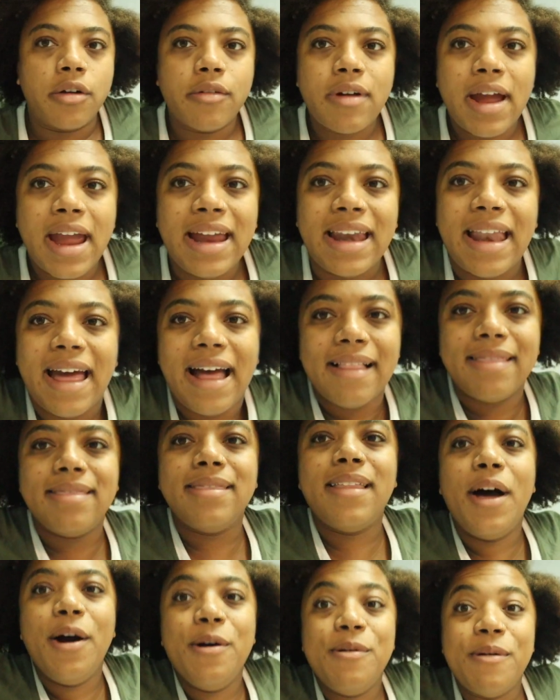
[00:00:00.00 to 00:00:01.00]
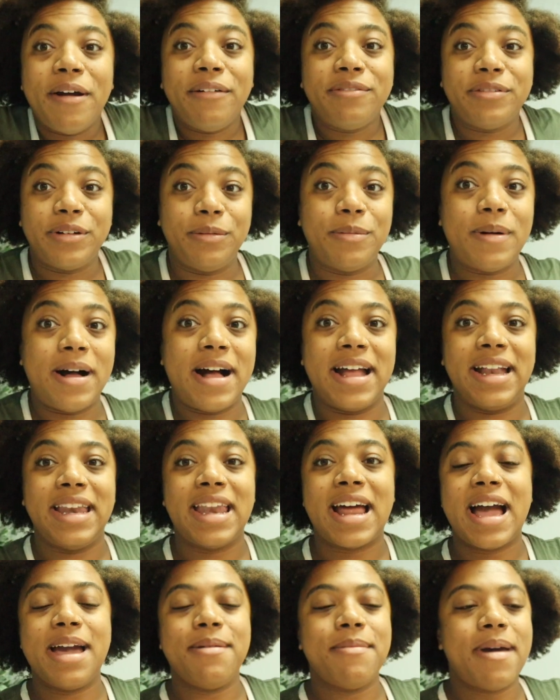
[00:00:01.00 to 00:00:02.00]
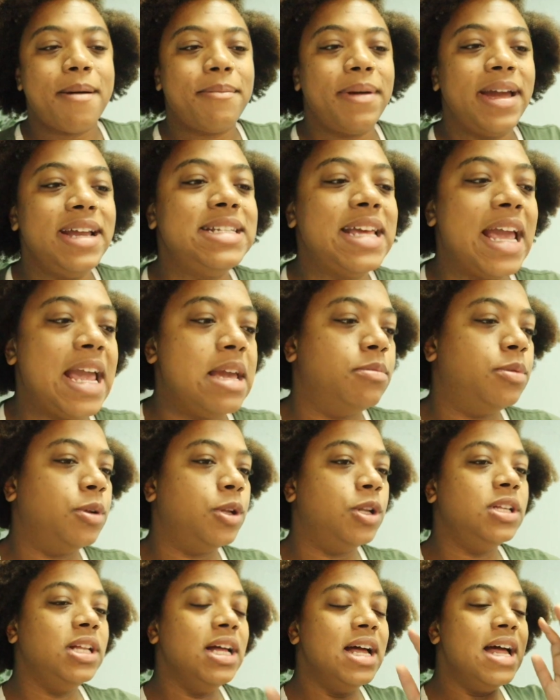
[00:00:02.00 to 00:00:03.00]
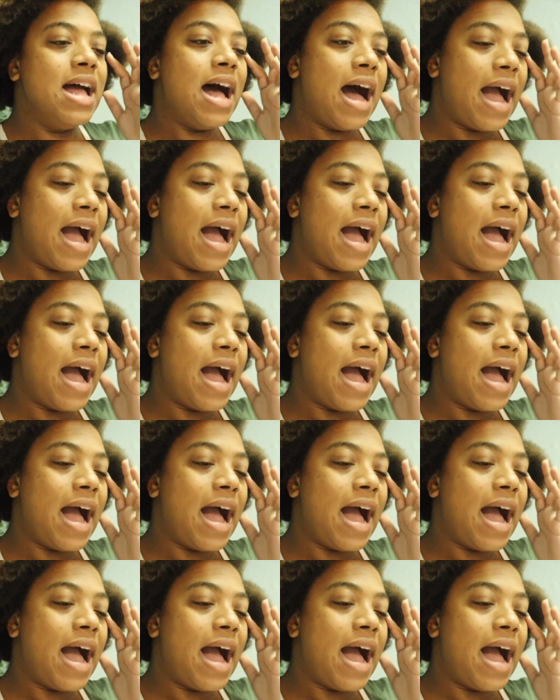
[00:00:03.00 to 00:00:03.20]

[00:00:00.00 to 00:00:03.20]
All right, hello everyone. I'm at my table.